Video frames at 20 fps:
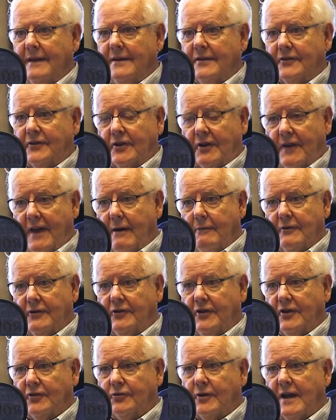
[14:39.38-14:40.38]
So that
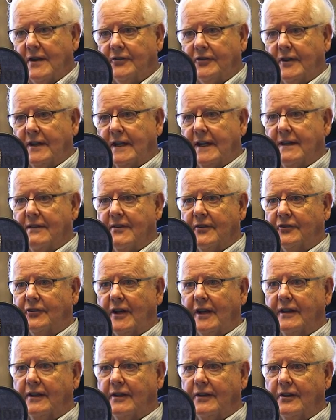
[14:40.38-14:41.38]
was his wrestling in the
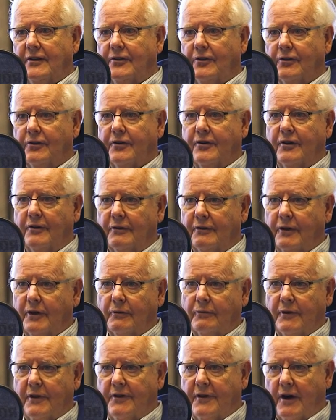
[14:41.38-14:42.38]
second
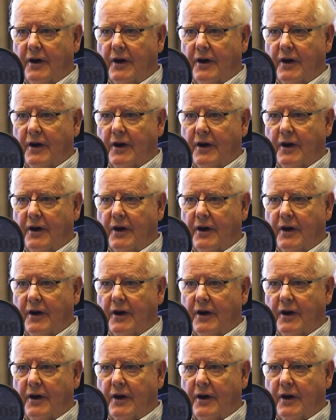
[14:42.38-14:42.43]
inaugural with